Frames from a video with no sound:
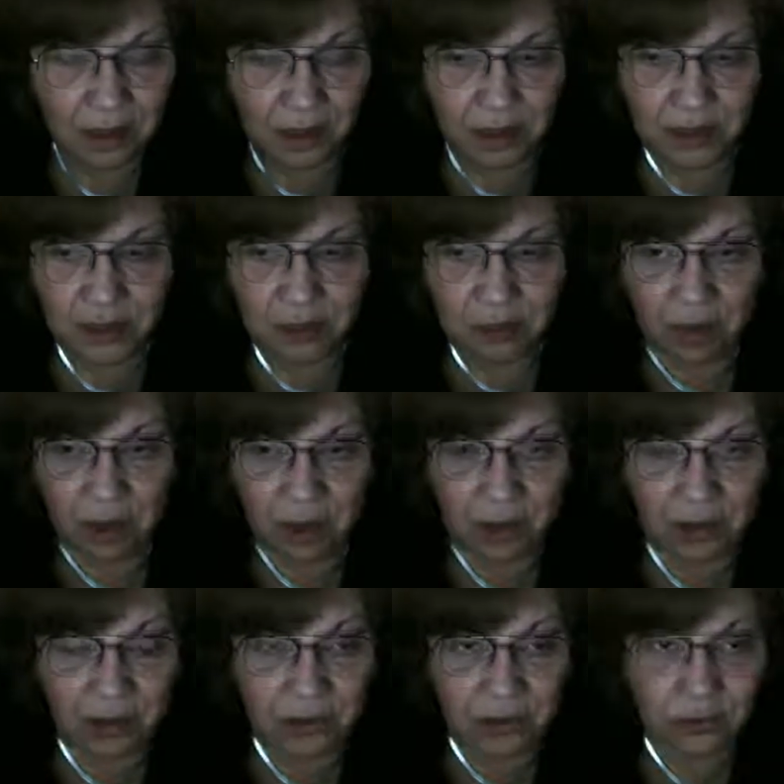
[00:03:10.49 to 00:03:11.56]
A
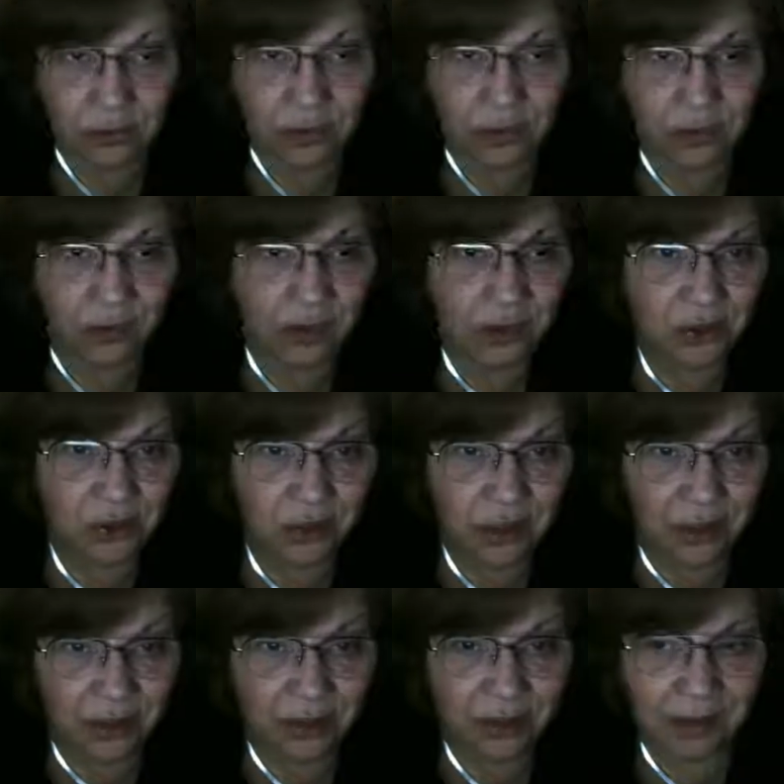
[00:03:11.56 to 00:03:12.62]
smile to
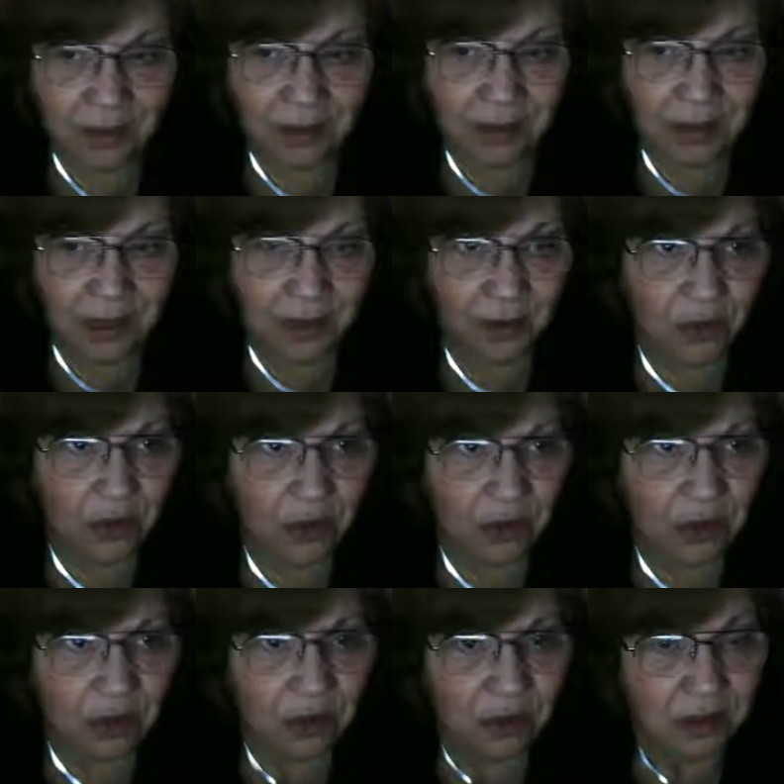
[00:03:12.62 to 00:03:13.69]
ingratiate the entire
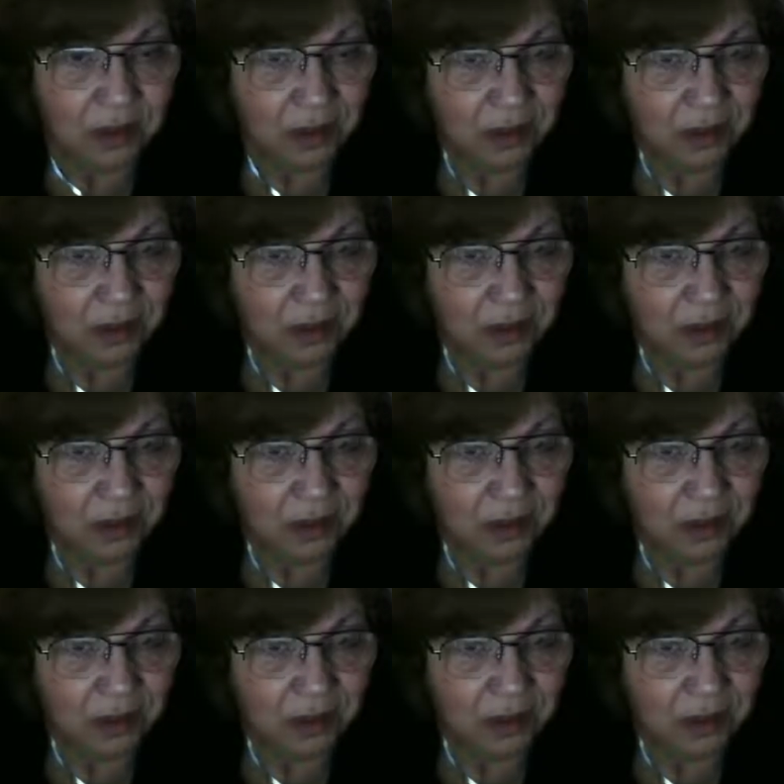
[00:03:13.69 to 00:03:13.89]
world.